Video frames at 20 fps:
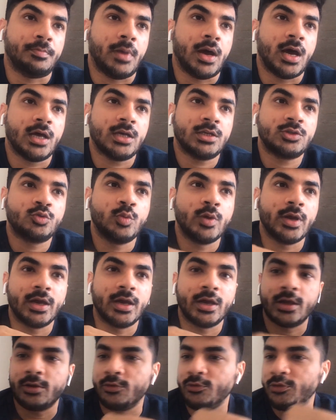the past
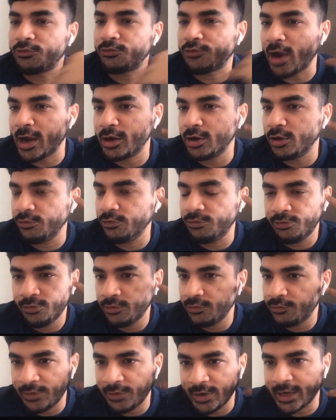where we've kind of
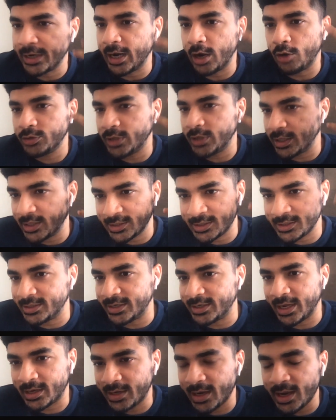figured out that there's
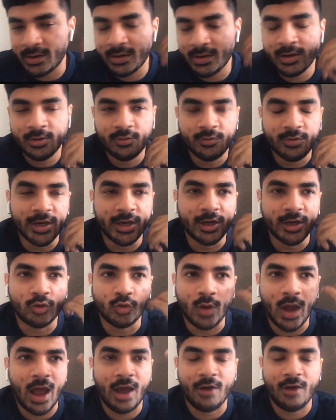a tech debt. We need
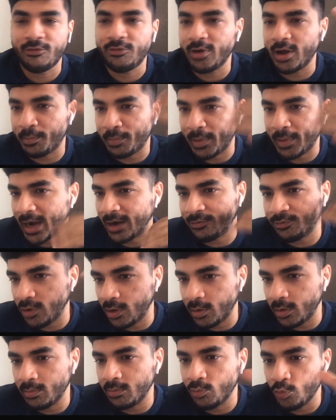to have a
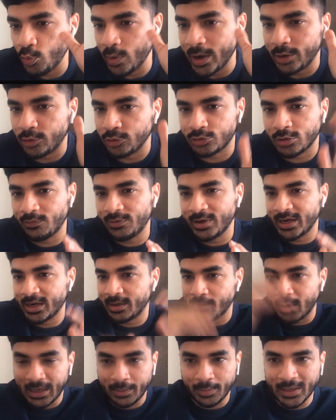platform way to solving
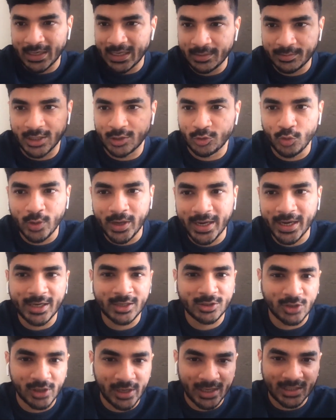it. Multiple teams are doing
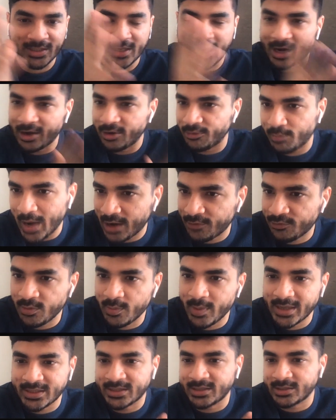it, so let's kind of
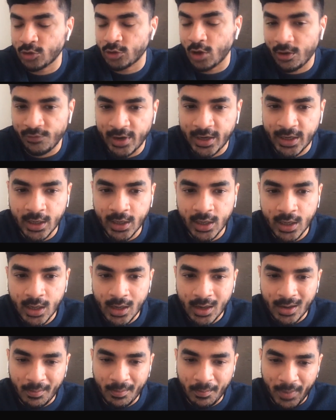platformize it, solve it.
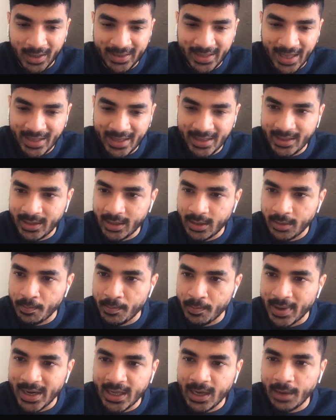But then
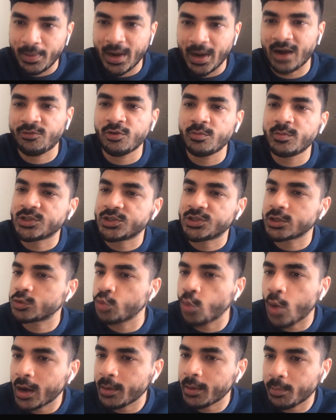building a platform is
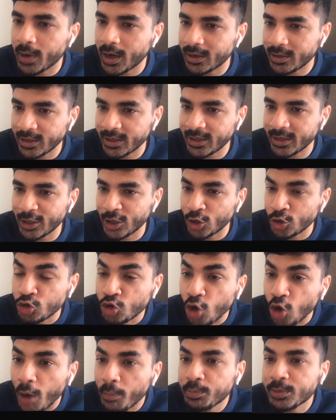just one part, right?
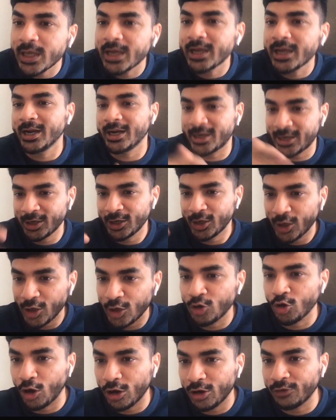Adopting it
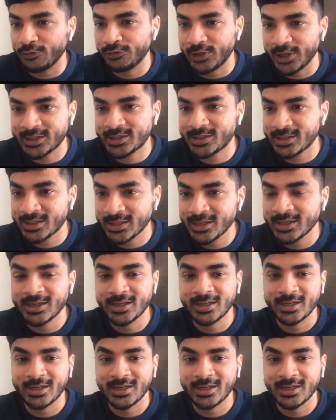in all of this